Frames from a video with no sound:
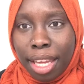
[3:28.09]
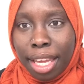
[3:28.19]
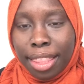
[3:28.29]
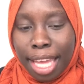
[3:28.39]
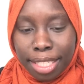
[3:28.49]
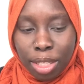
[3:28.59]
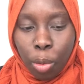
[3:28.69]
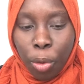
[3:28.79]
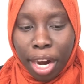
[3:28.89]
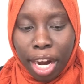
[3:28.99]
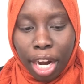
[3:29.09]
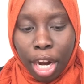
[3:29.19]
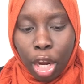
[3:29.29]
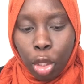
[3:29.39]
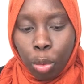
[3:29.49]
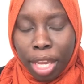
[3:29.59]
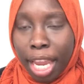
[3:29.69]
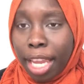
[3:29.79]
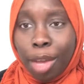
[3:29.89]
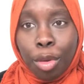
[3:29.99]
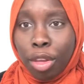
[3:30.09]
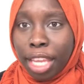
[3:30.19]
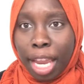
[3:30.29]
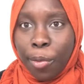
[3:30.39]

That's where you can't communicate